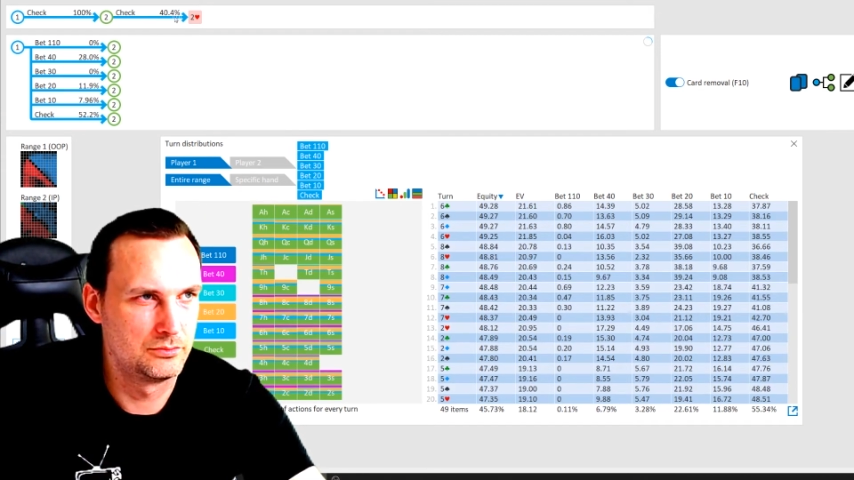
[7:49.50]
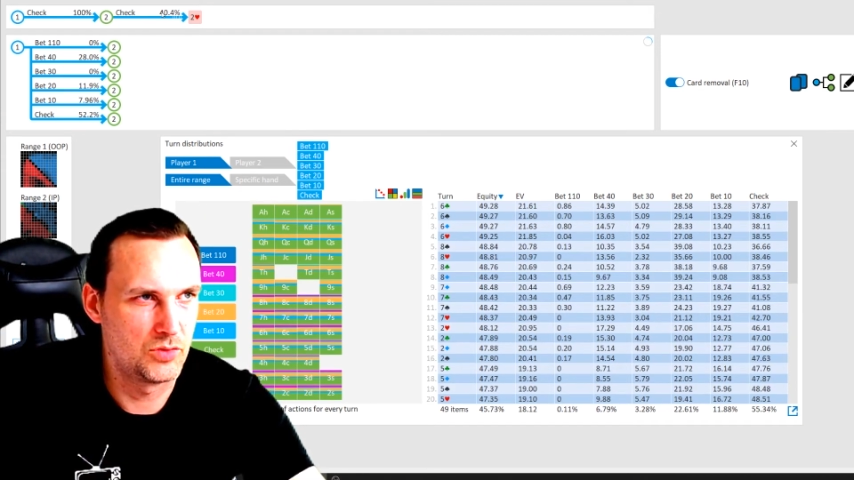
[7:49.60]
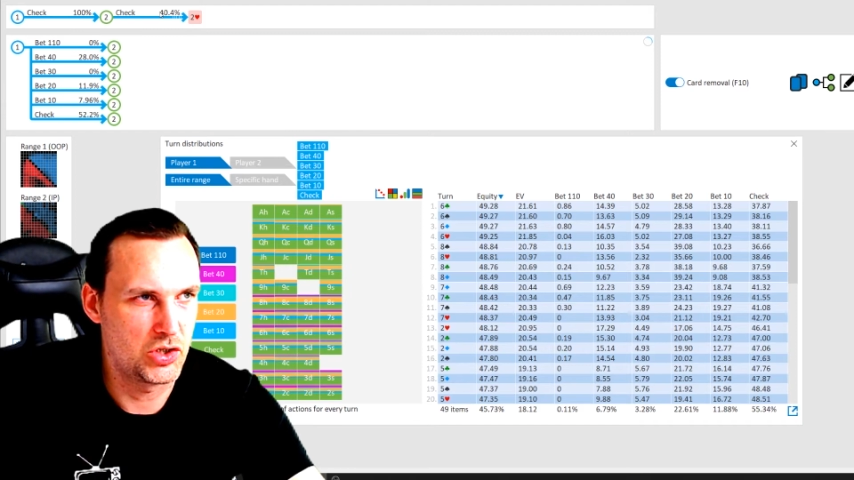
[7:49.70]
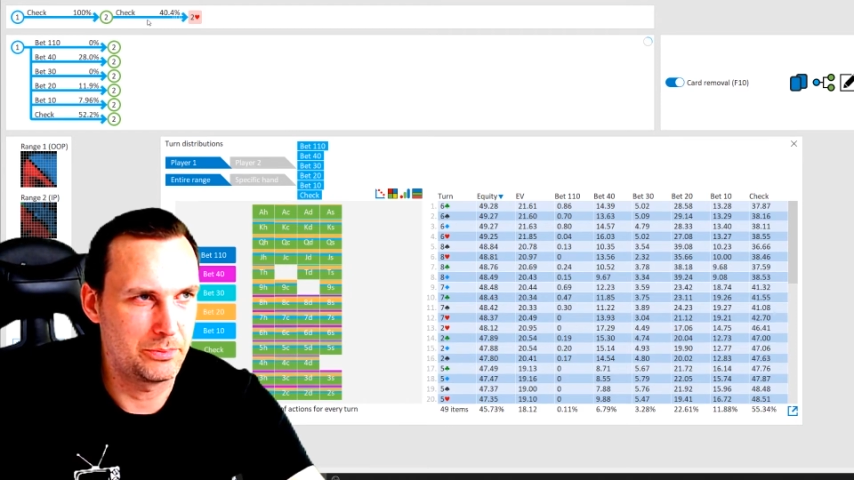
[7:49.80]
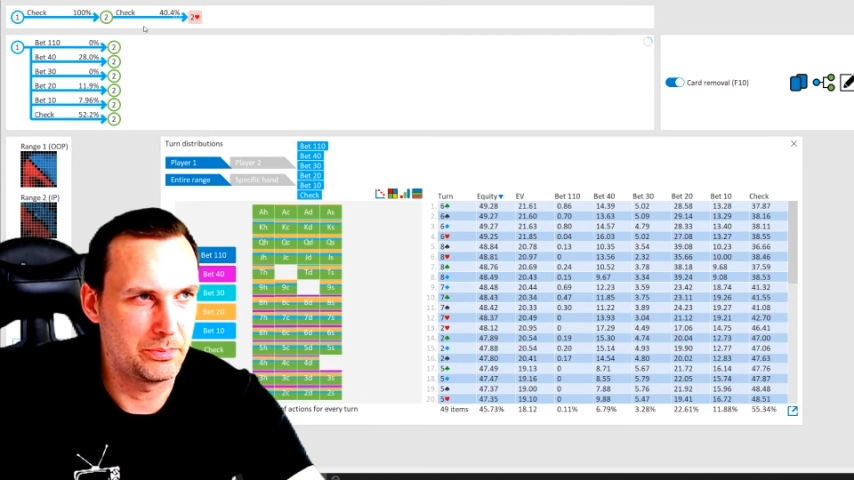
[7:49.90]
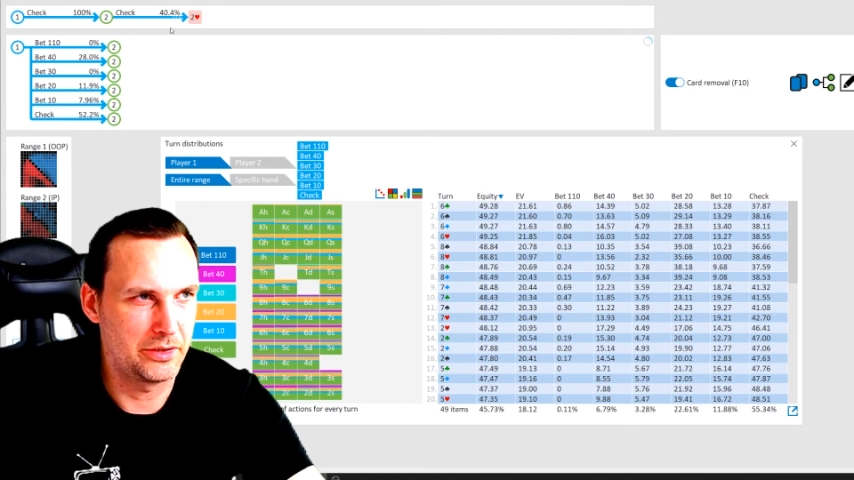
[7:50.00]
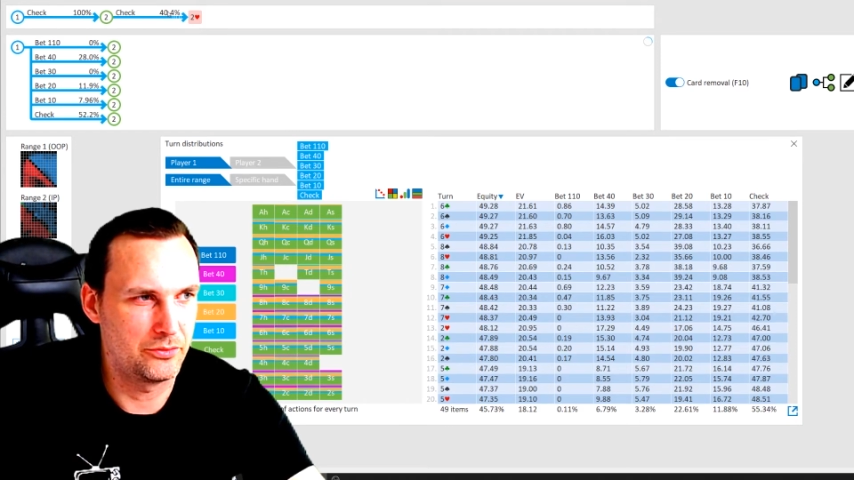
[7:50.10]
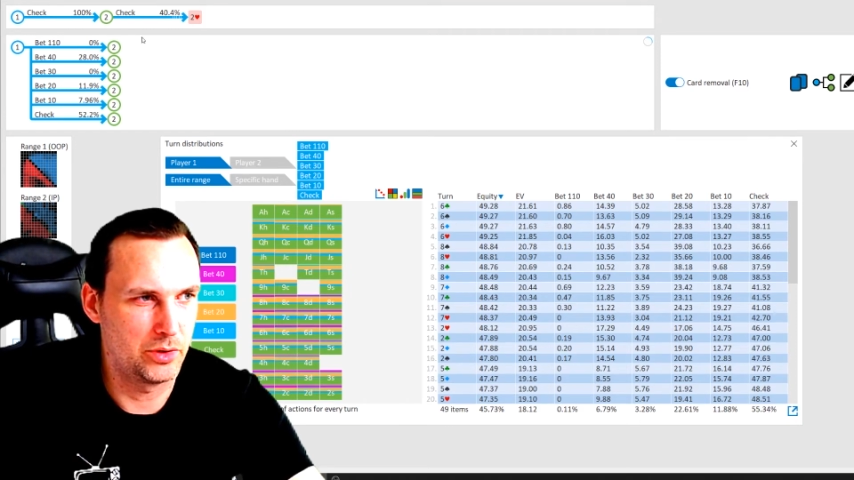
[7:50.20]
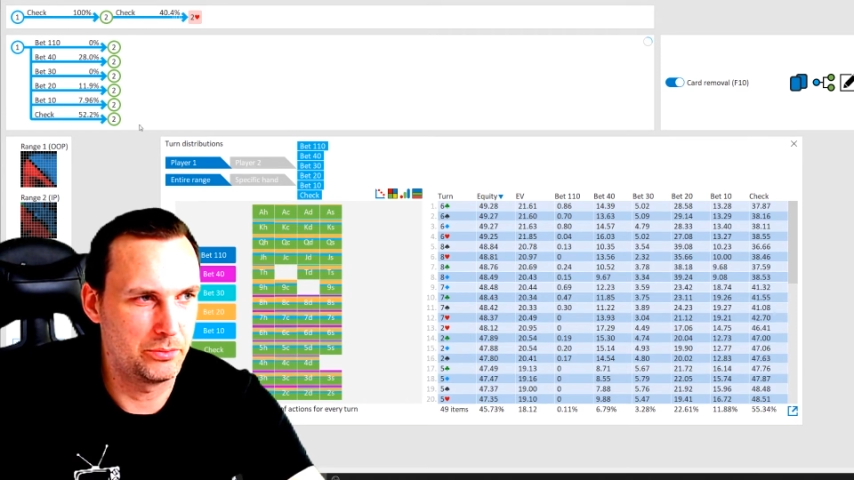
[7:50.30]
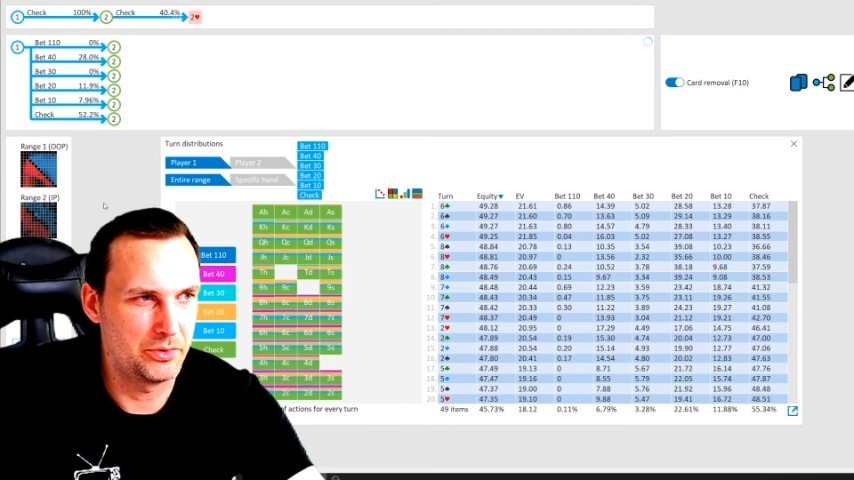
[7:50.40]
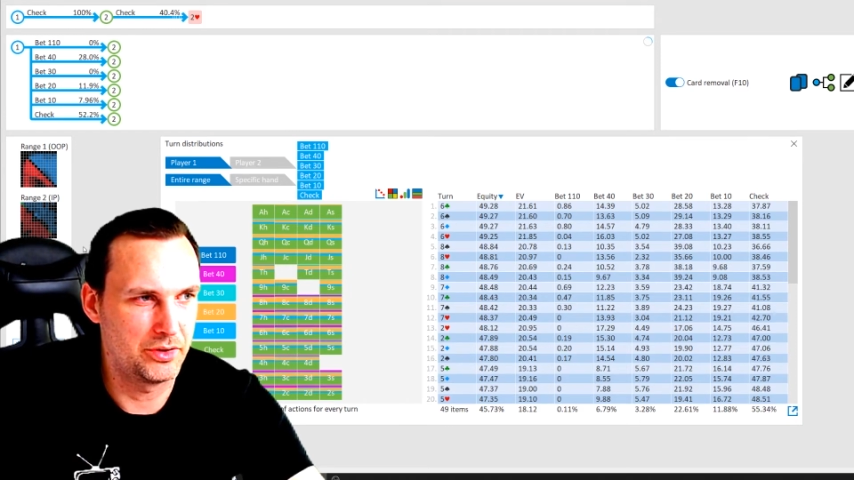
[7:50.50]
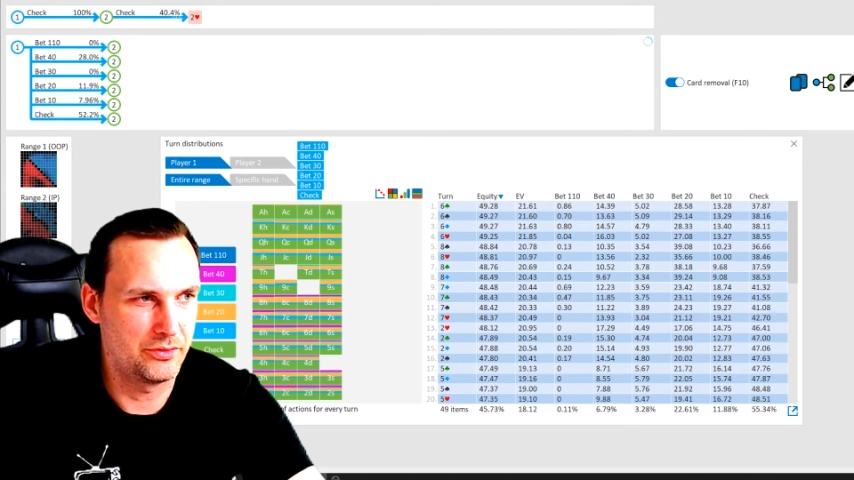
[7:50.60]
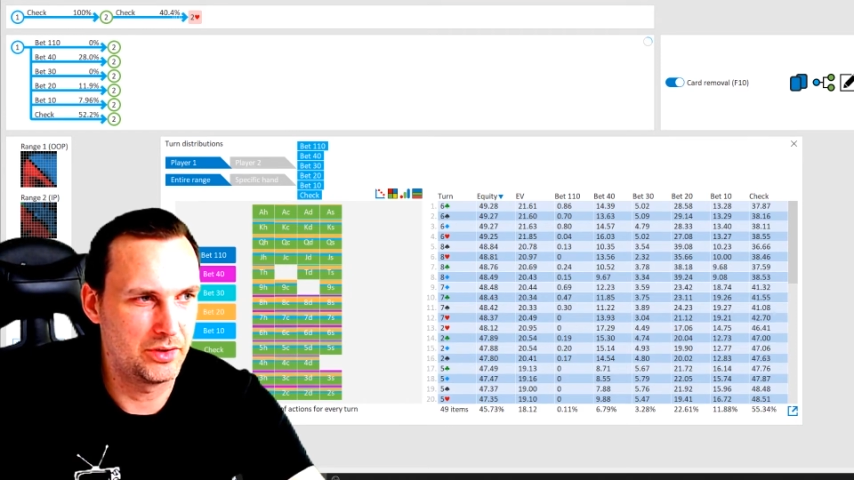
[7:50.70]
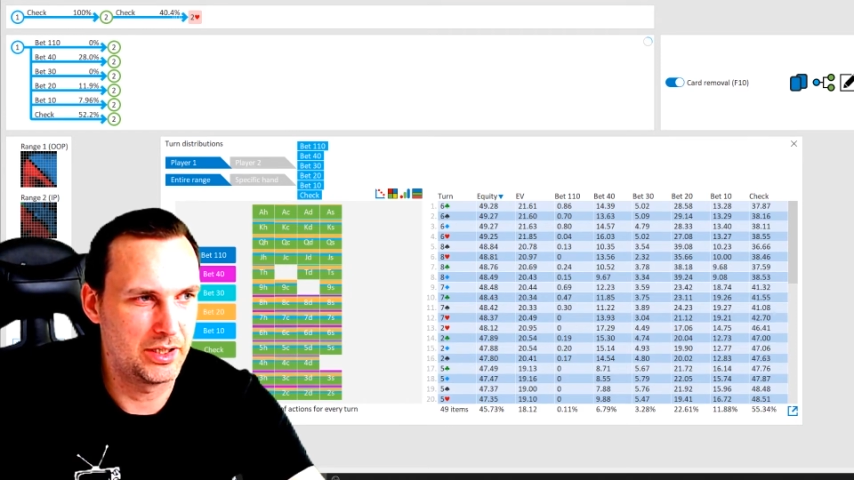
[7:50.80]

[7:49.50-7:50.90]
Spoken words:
check back 40% of the